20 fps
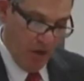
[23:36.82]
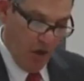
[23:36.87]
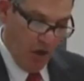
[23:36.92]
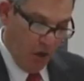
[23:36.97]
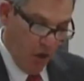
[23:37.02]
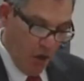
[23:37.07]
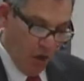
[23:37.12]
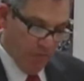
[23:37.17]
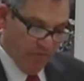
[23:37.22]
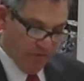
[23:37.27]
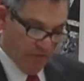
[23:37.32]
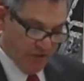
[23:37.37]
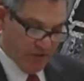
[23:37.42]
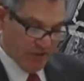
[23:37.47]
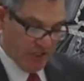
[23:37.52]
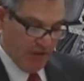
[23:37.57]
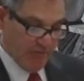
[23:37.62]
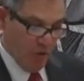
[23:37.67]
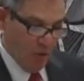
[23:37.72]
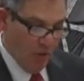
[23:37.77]
Home
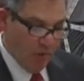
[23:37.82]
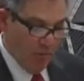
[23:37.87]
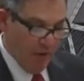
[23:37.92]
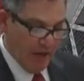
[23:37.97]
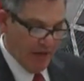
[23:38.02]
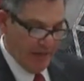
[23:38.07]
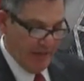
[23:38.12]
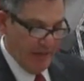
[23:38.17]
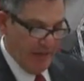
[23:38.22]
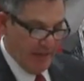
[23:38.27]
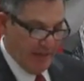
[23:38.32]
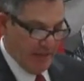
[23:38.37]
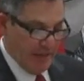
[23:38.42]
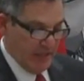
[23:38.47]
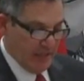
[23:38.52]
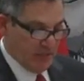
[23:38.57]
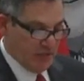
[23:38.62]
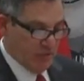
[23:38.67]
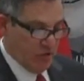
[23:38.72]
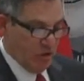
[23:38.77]
first-time homebuyer
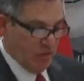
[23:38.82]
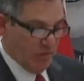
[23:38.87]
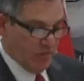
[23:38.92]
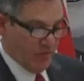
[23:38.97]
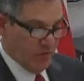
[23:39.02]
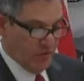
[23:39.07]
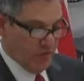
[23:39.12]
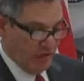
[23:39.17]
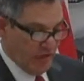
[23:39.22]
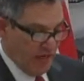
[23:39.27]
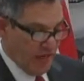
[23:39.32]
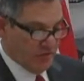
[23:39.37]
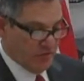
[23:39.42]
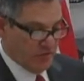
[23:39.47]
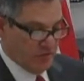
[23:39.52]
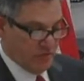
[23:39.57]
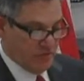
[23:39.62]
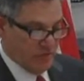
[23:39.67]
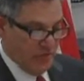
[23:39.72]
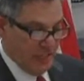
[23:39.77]
guidelines to go before the
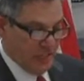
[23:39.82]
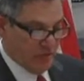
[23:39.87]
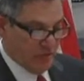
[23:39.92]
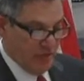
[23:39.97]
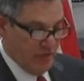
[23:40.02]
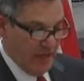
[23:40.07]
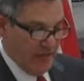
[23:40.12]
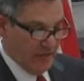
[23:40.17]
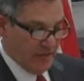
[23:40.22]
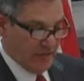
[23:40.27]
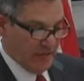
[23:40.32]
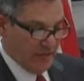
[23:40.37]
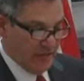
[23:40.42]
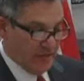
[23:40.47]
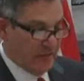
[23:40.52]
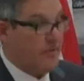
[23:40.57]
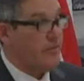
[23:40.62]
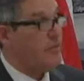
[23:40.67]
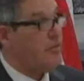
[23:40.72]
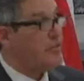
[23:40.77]
council January
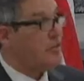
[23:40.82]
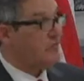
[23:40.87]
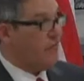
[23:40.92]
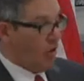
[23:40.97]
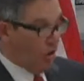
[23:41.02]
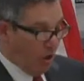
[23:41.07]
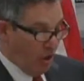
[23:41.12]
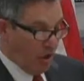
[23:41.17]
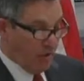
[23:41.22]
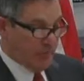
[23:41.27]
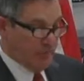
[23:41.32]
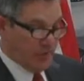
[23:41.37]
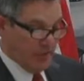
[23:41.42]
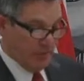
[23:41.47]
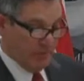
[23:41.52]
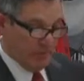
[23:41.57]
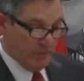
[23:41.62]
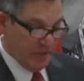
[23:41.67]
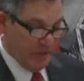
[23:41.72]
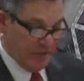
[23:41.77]
18th. These have all been
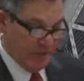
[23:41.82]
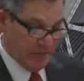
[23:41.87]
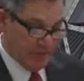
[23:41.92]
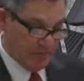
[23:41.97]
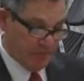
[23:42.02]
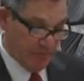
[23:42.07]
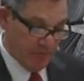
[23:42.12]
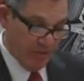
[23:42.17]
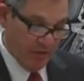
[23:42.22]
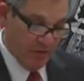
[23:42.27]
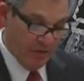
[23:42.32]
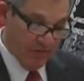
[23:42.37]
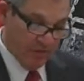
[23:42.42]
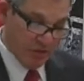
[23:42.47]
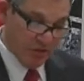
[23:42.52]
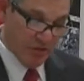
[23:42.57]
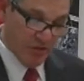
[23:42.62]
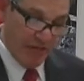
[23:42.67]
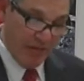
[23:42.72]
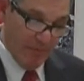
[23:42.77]
completed.
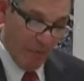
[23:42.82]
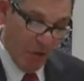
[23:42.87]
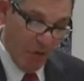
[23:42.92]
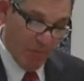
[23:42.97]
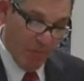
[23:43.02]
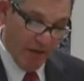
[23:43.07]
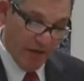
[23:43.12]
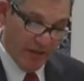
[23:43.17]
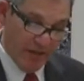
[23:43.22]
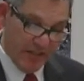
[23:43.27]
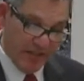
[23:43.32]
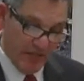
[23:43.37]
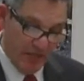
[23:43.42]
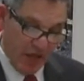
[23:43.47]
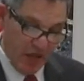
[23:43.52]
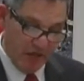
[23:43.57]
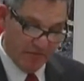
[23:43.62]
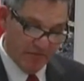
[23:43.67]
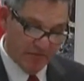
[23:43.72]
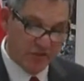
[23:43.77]
First-time homebuyer
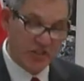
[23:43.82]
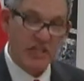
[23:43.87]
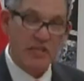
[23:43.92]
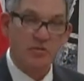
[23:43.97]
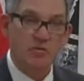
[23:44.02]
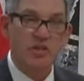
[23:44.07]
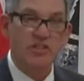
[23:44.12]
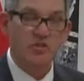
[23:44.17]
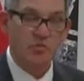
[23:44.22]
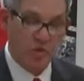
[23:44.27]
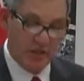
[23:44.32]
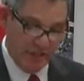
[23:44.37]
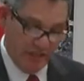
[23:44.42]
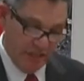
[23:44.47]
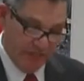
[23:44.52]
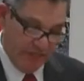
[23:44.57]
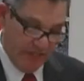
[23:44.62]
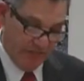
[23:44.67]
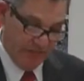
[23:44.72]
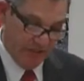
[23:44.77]
kickoff January
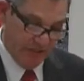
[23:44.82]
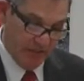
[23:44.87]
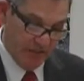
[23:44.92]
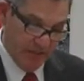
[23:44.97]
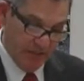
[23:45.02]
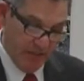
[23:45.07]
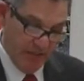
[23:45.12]
2011.